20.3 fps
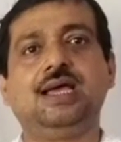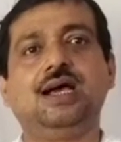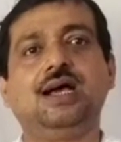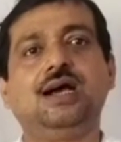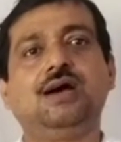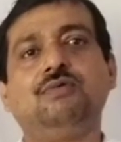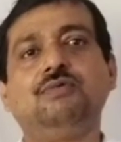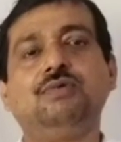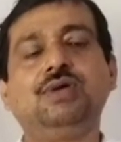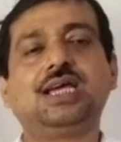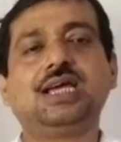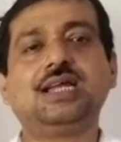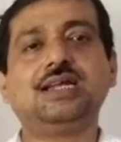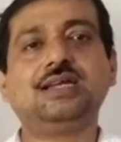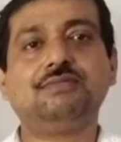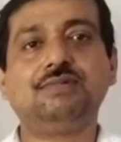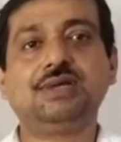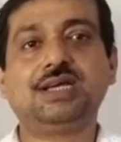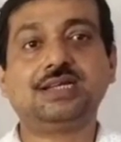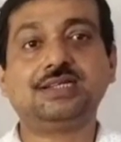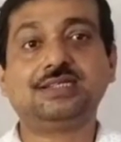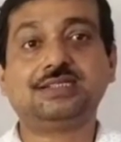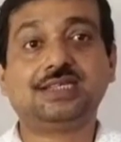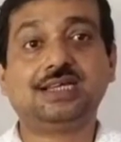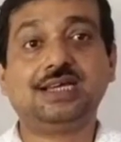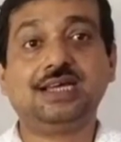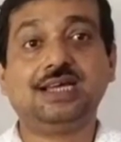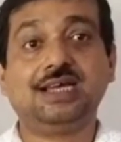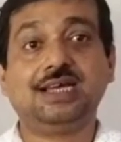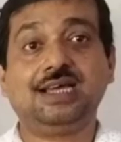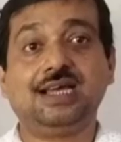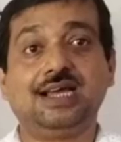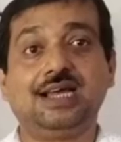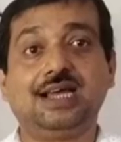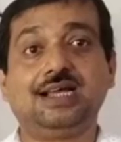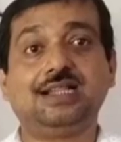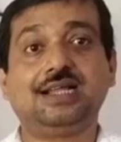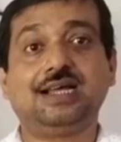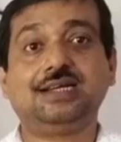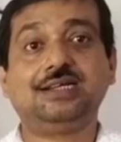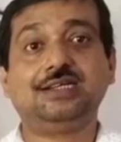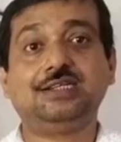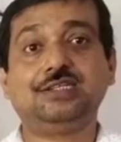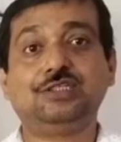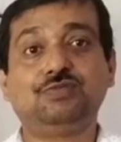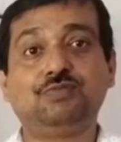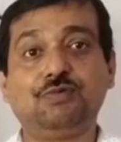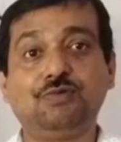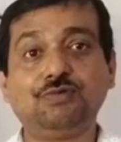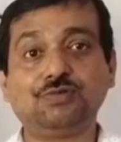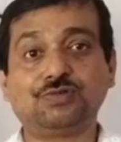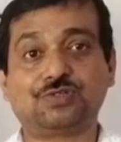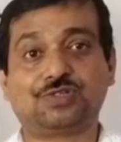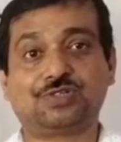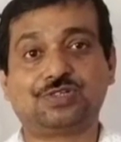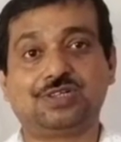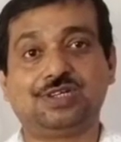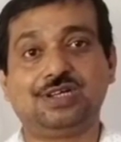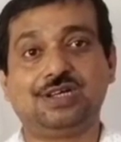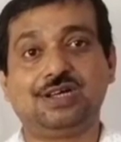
uh, we can we can say uh, that it is forced.